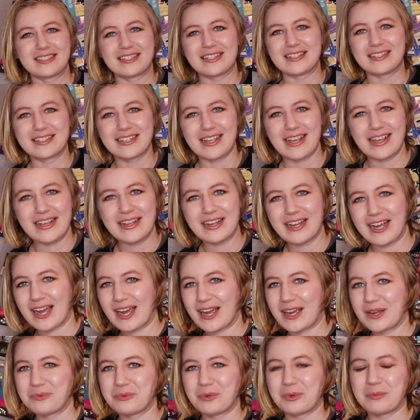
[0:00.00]
Today
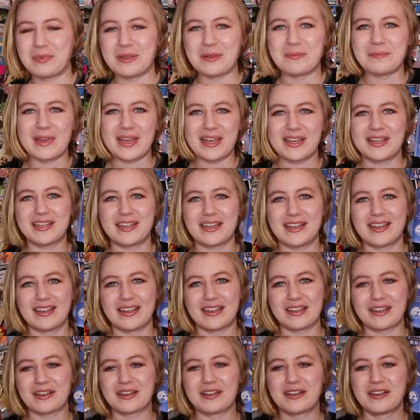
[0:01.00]
I will be
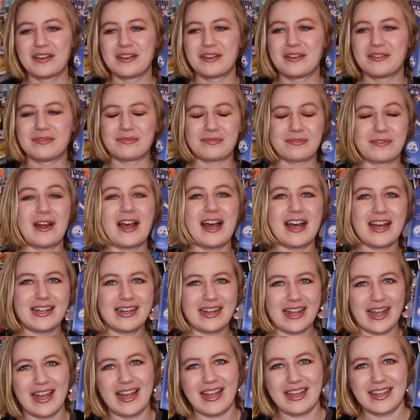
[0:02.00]
making
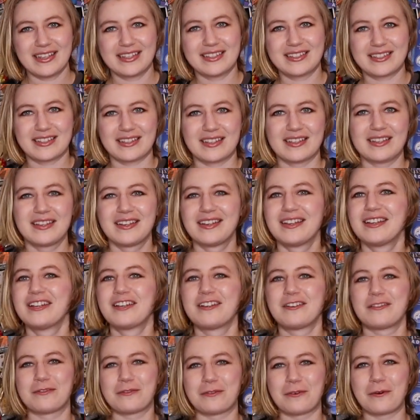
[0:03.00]
fried eggs
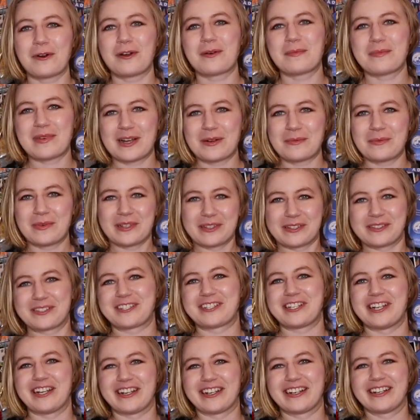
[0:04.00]
for my
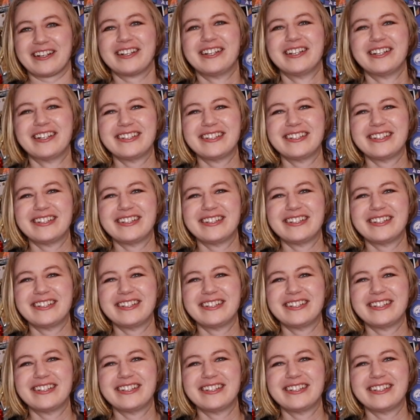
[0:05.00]
wheelchair.